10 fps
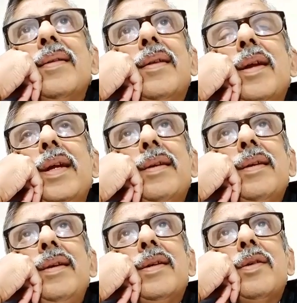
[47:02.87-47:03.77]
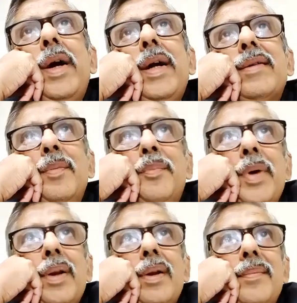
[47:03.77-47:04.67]
reason is quite
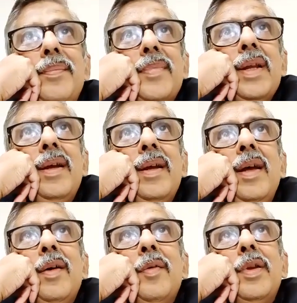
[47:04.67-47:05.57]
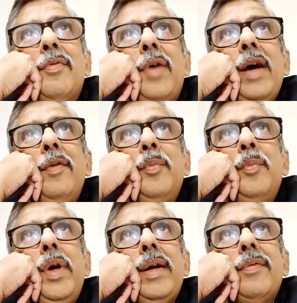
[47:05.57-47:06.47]
simple. With 5
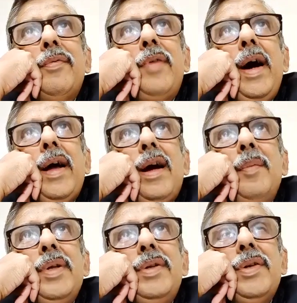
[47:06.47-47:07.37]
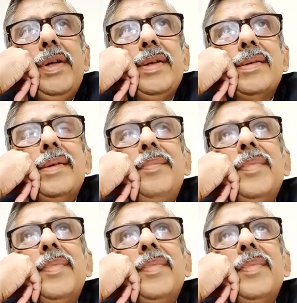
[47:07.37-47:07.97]
bullet firearm injuries,